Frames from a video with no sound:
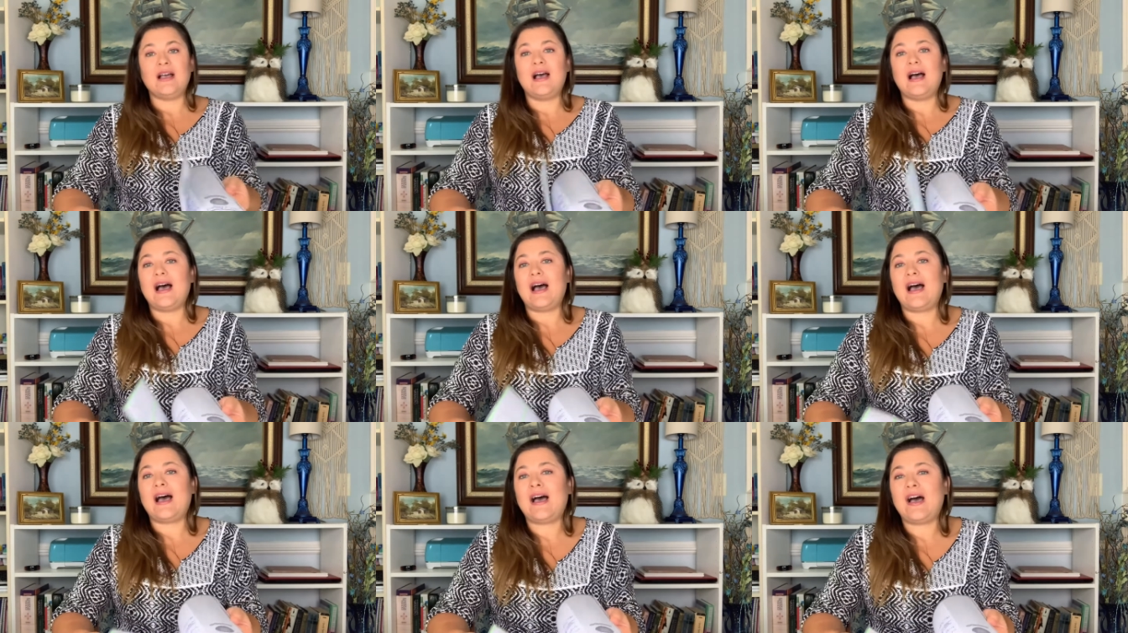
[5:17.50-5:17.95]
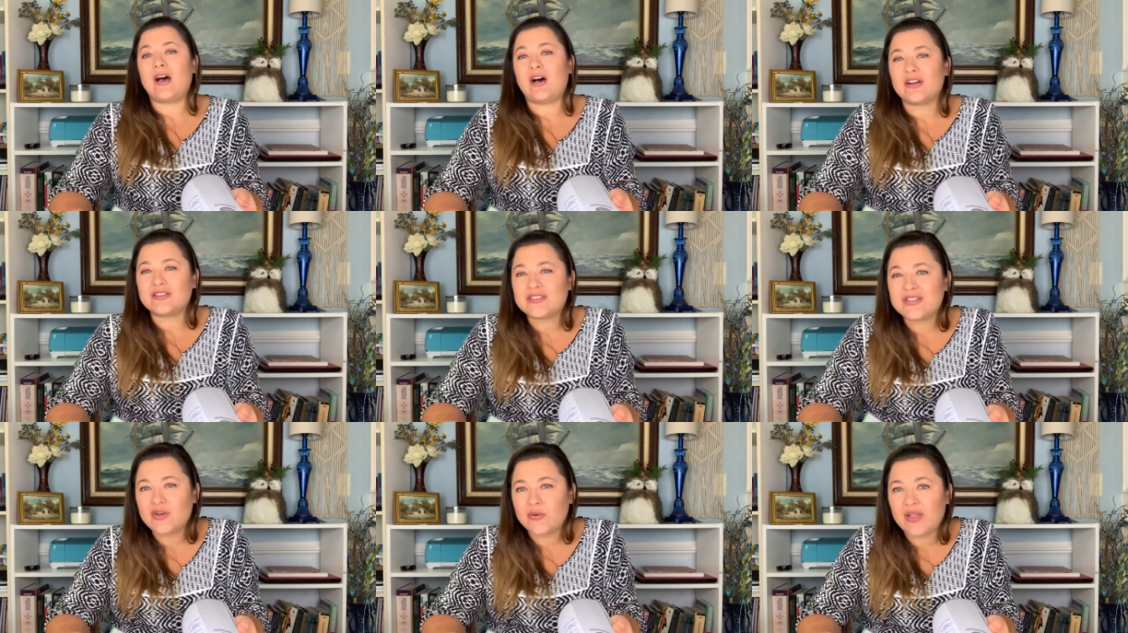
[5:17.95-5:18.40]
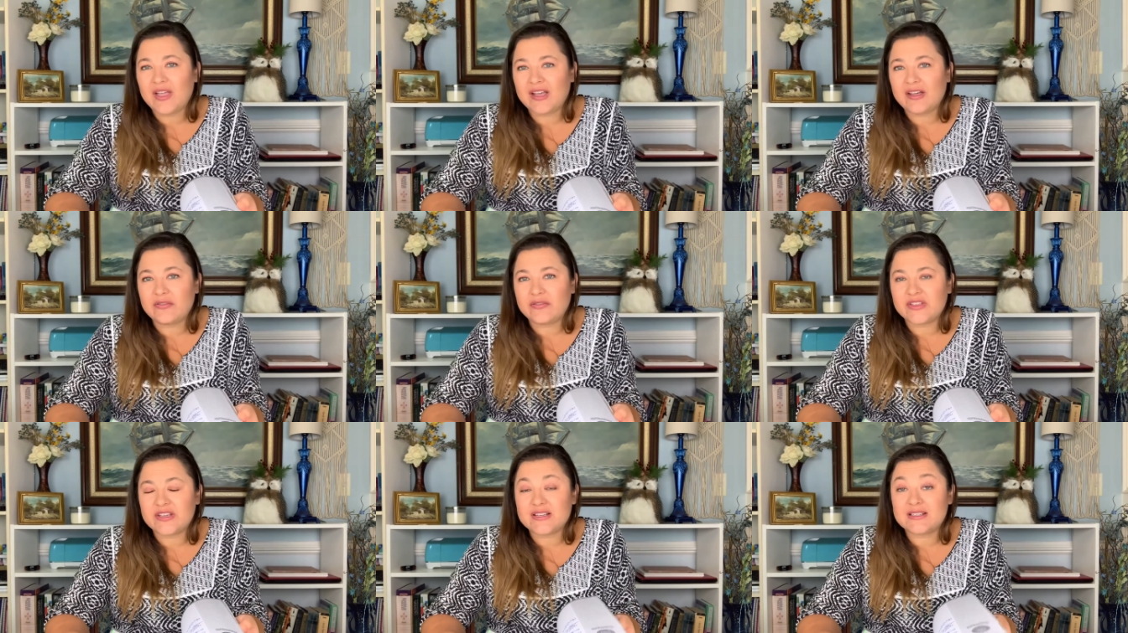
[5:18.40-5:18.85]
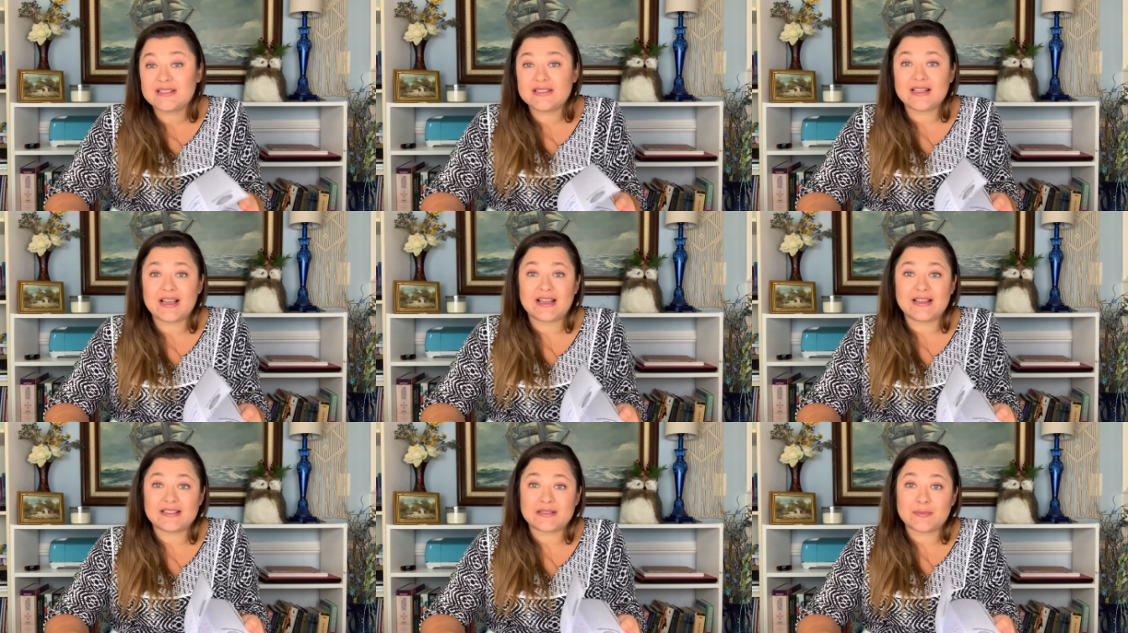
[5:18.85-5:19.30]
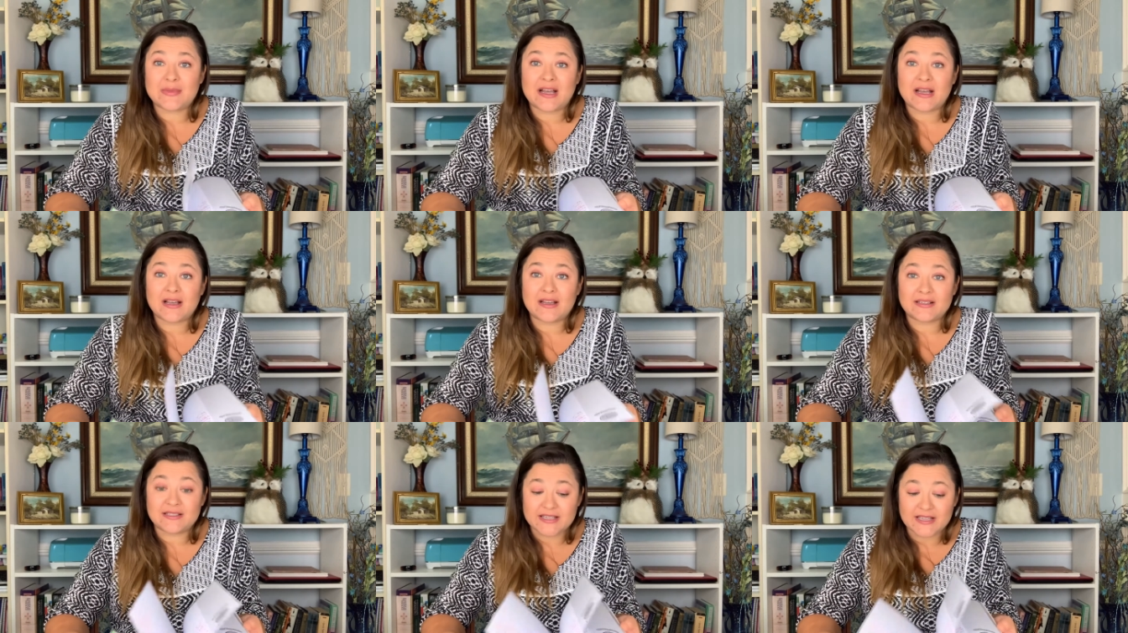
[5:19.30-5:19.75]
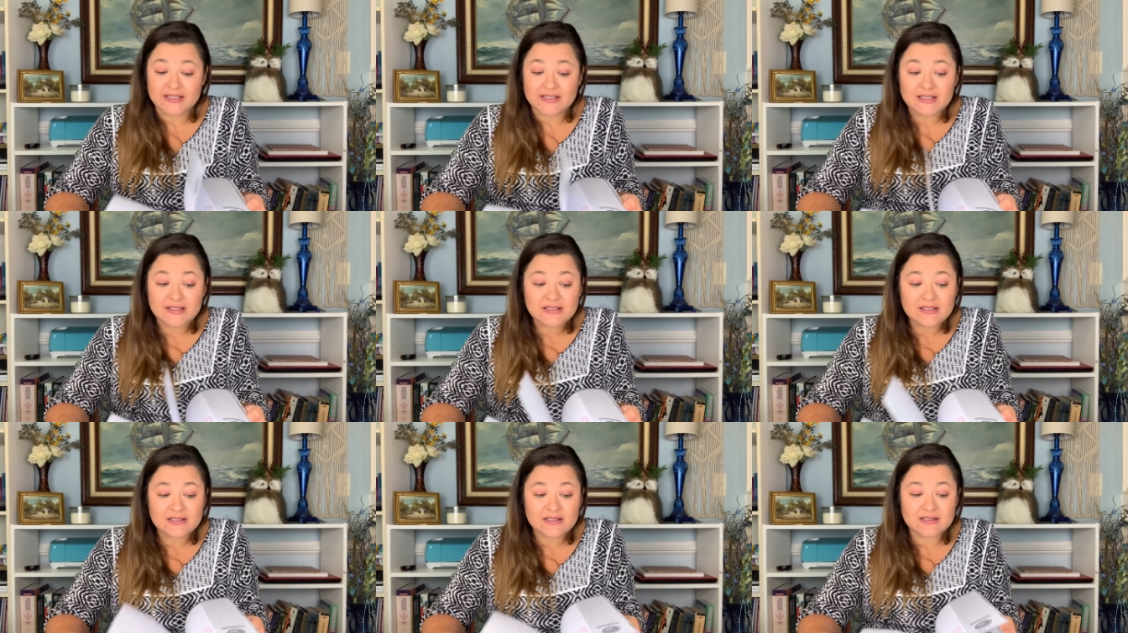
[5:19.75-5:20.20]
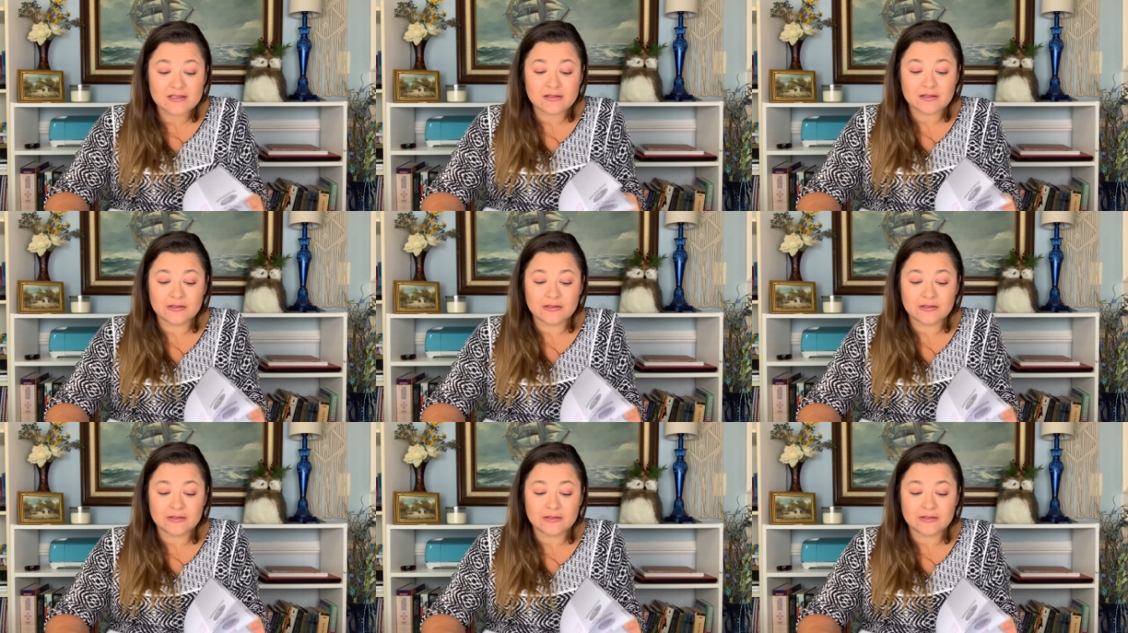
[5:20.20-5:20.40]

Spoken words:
I also count this as my attendance.